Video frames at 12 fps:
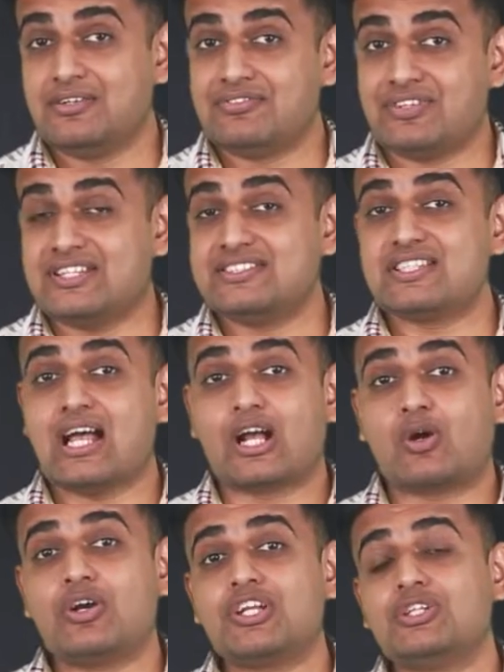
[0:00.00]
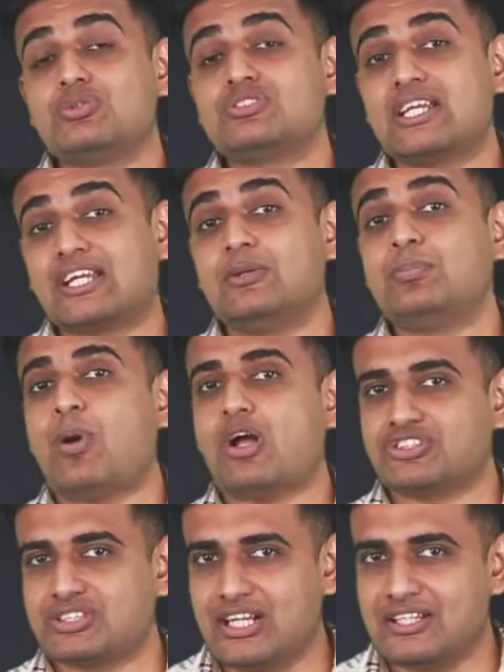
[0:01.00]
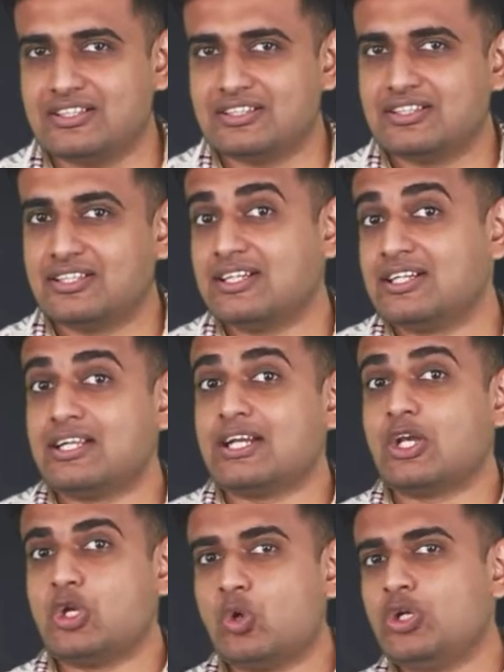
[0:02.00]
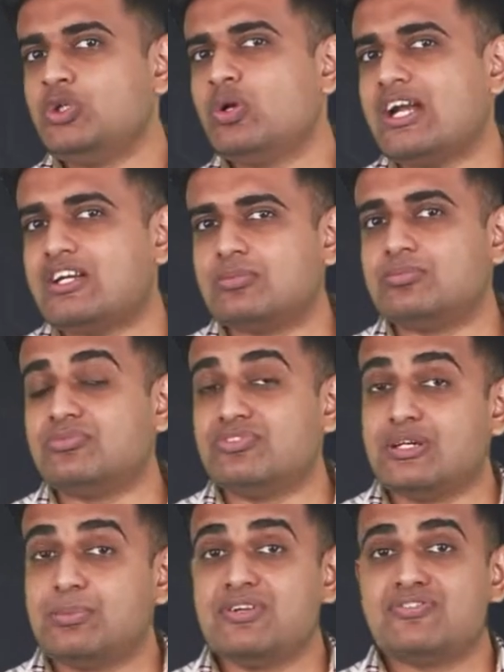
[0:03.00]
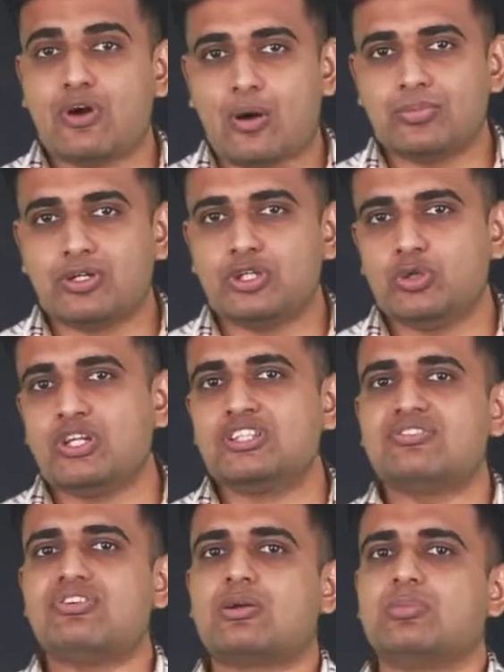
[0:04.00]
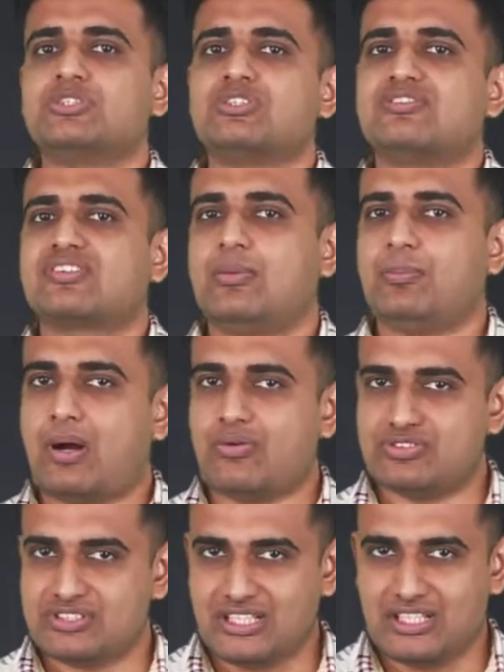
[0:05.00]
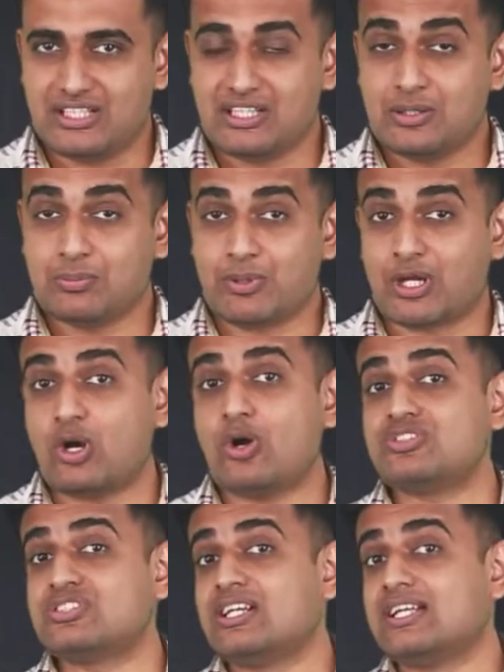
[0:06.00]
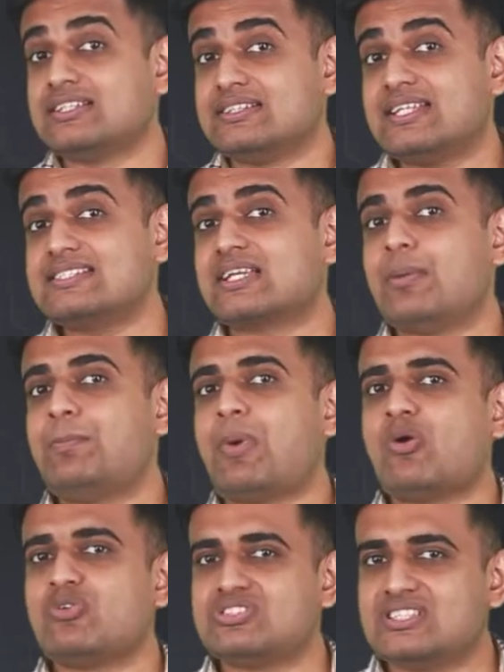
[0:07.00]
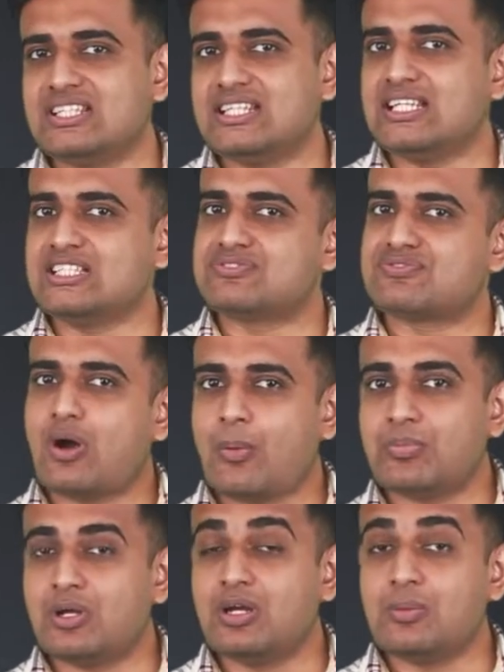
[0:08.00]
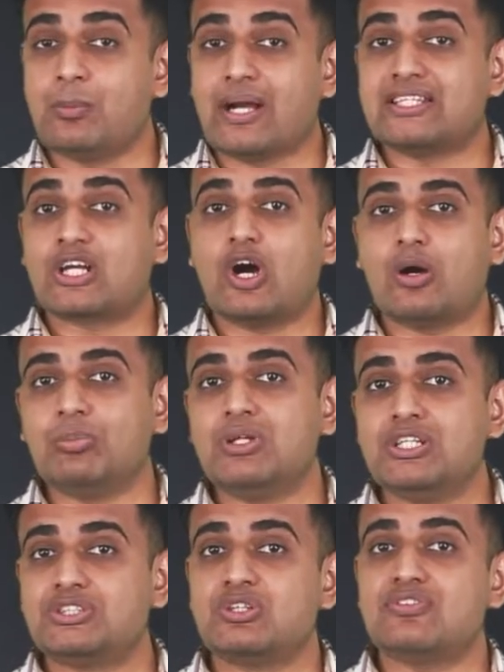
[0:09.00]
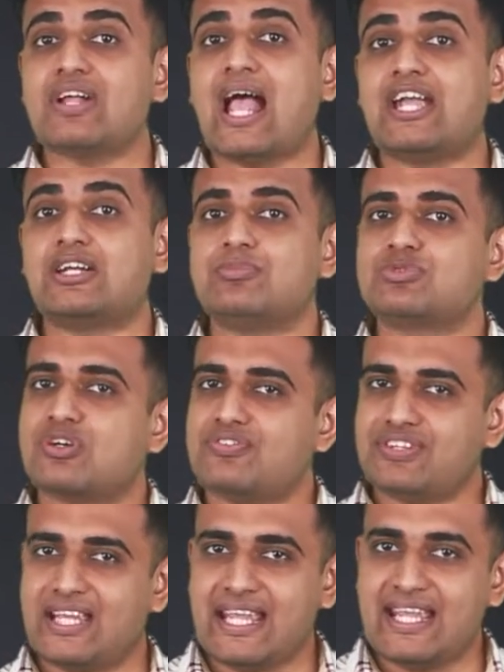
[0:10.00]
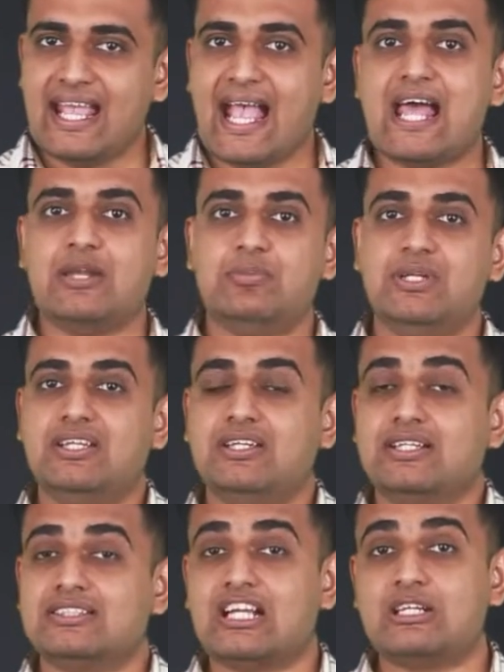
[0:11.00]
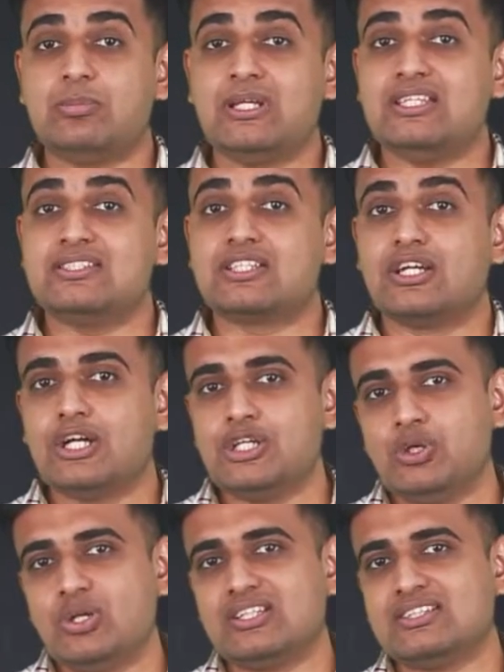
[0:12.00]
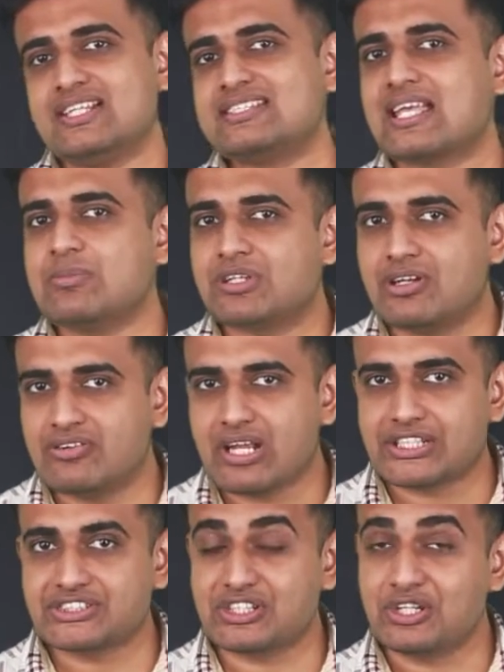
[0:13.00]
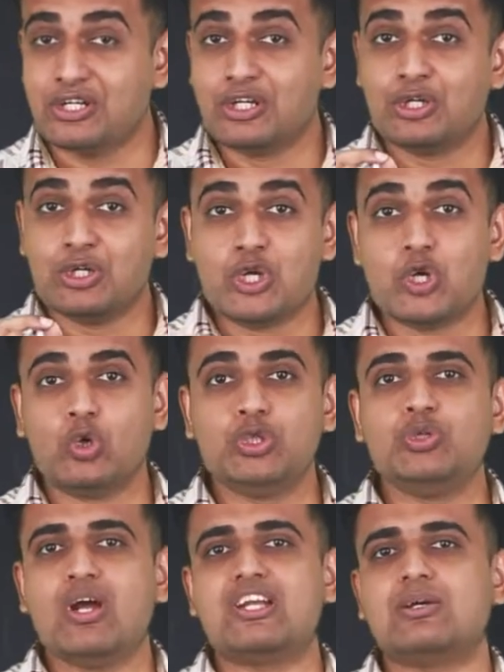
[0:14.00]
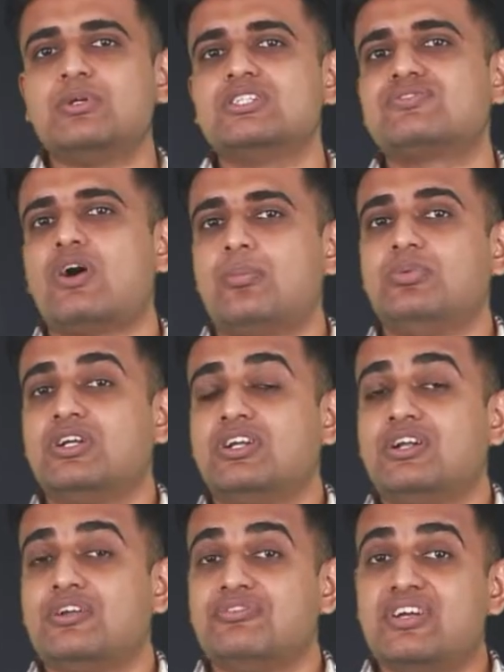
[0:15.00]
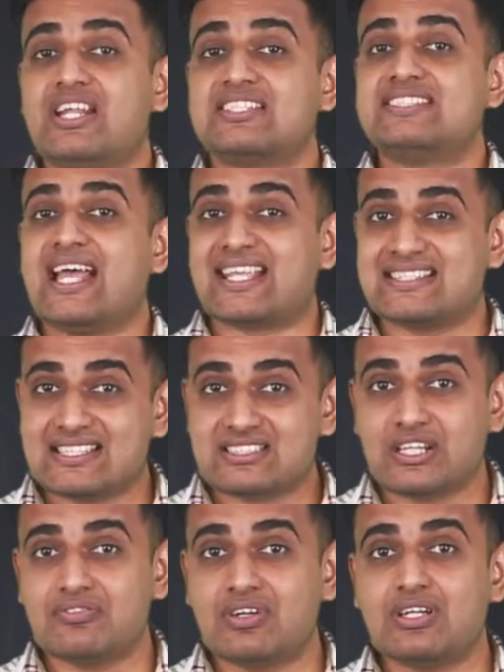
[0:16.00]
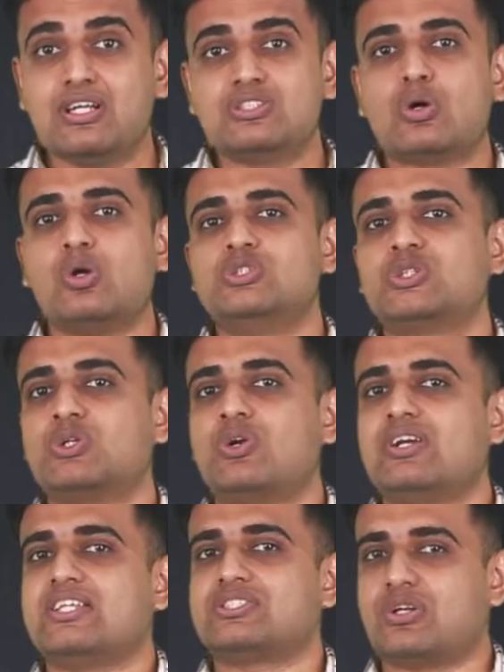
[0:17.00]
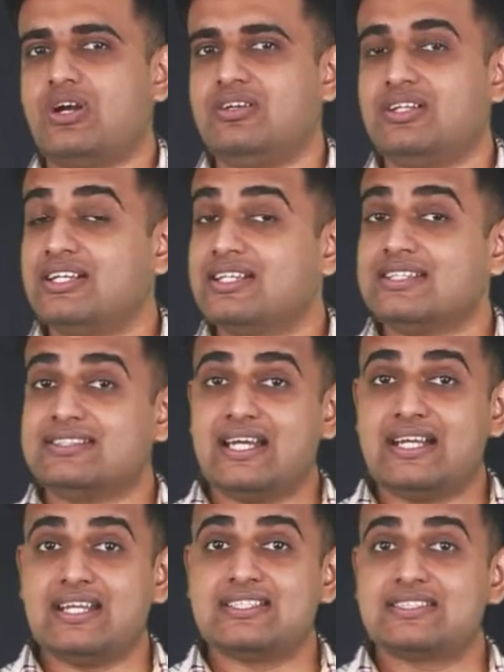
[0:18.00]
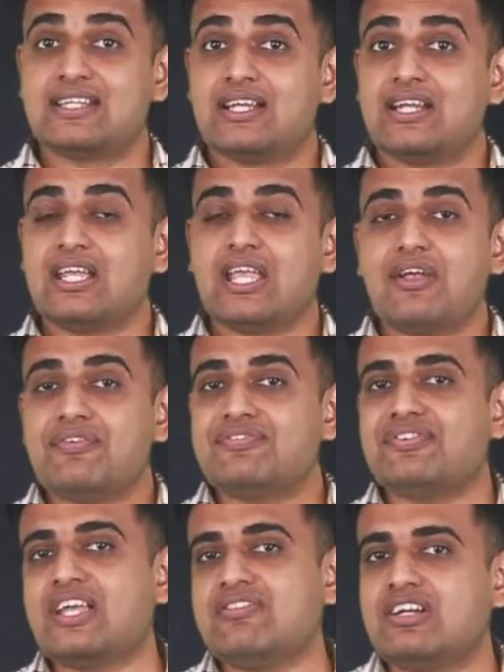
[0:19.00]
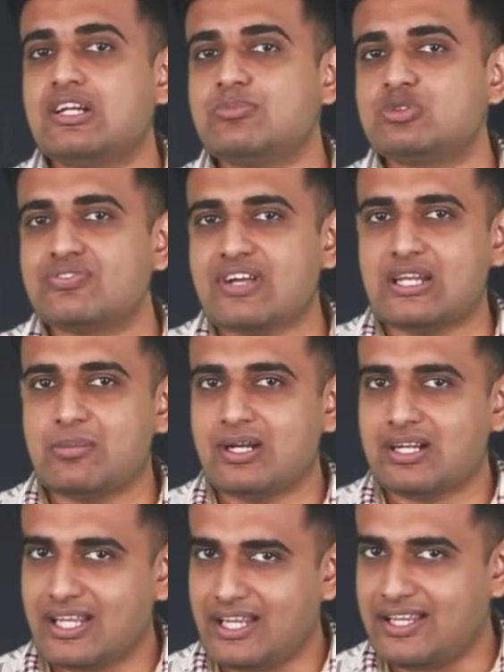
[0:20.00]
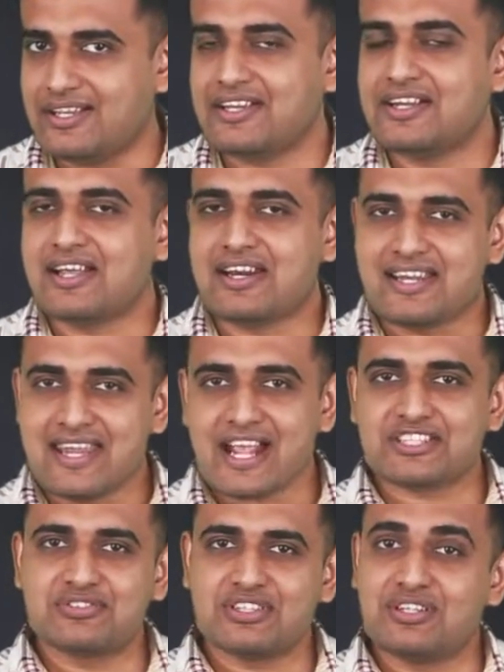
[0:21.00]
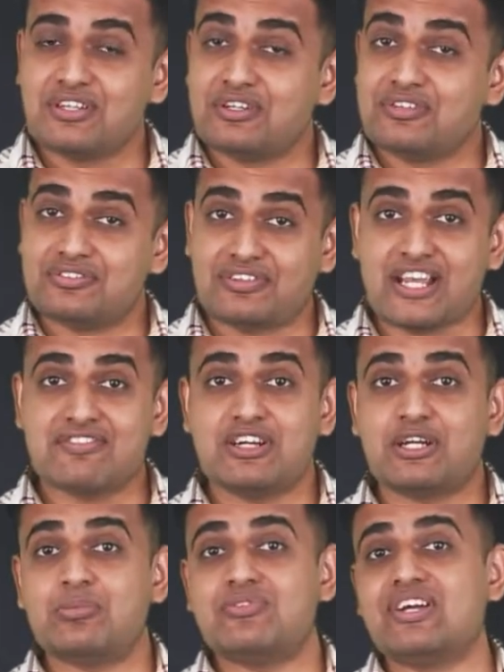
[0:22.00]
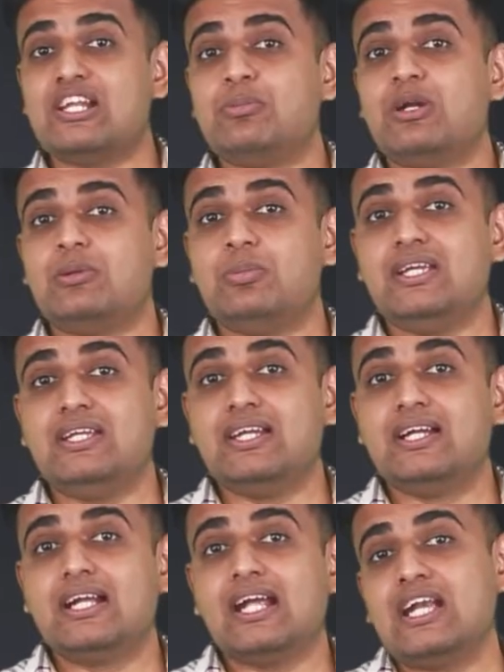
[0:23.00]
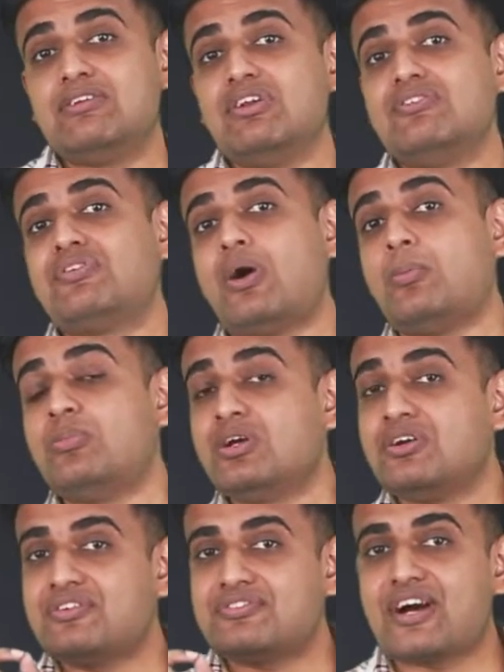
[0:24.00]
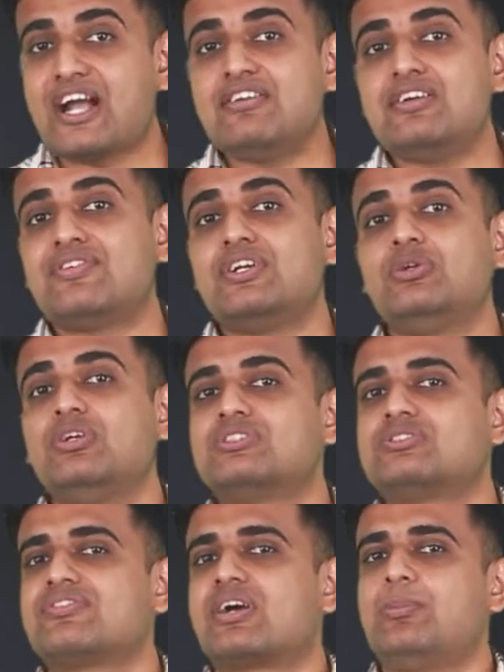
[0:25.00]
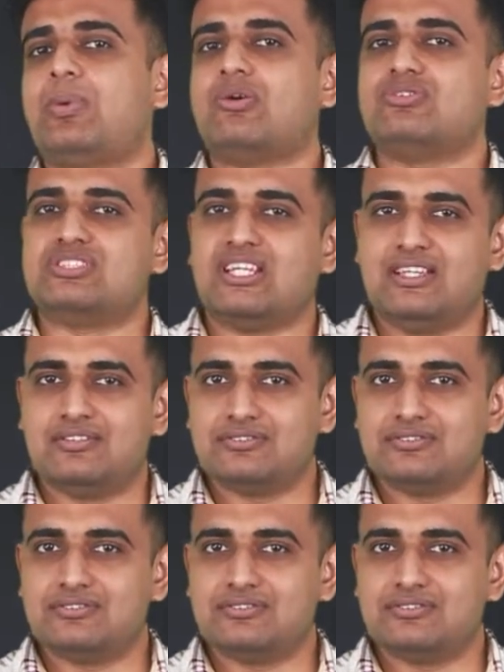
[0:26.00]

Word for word: Friends, according to second postulate, no new atom will be formed during the formation of compound C because this compound C is formed by the combination of atoms of A and B. That means during this chemical reaction, no new atom is formed, whereas the existing one is also not destroyed. That is, if 5 atoms of element A reacts with 5 atom of element B, it will form 5 different units of compound C.